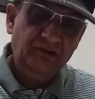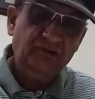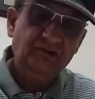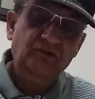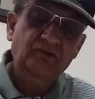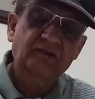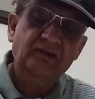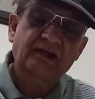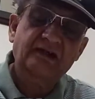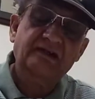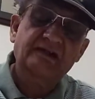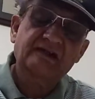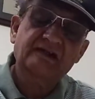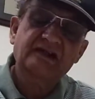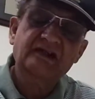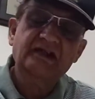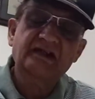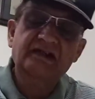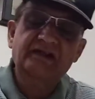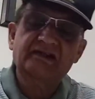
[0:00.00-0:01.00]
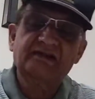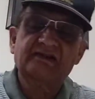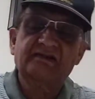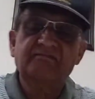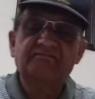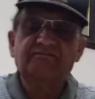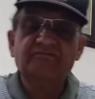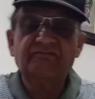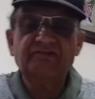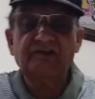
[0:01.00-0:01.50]
to, let us see,
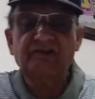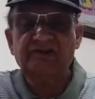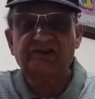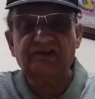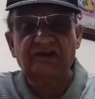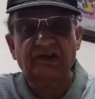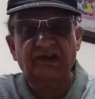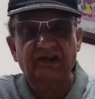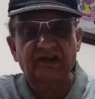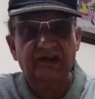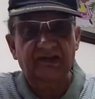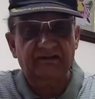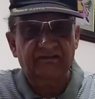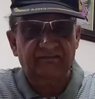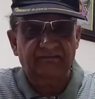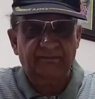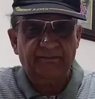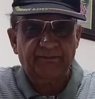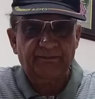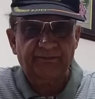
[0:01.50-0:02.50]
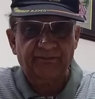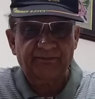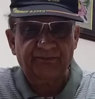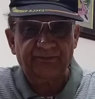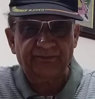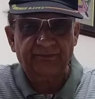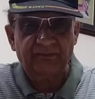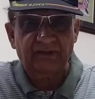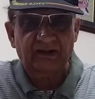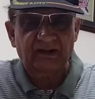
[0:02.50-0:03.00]
we study
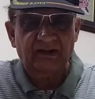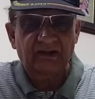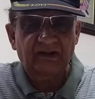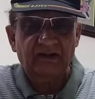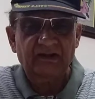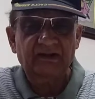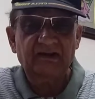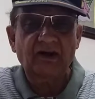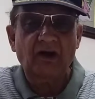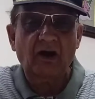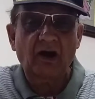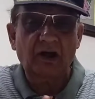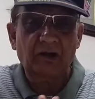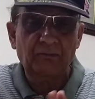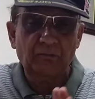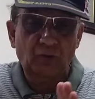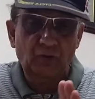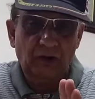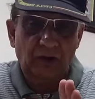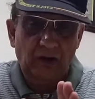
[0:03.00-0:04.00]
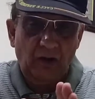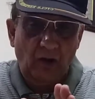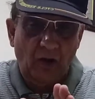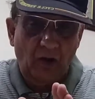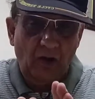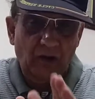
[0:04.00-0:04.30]
the hormonal